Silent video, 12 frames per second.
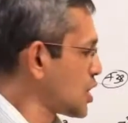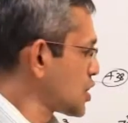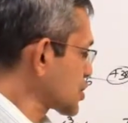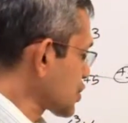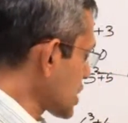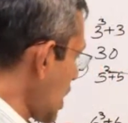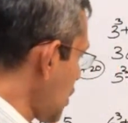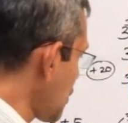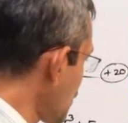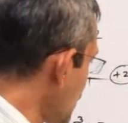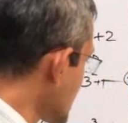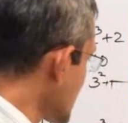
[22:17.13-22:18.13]
So
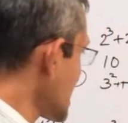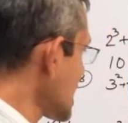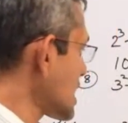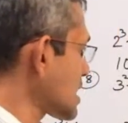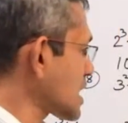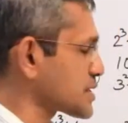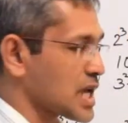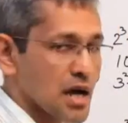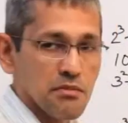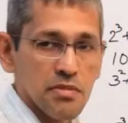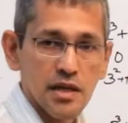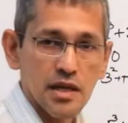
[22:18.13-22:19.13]
now we'll take another
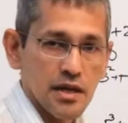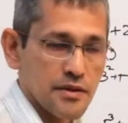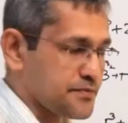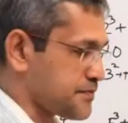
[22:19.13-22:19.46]
example here.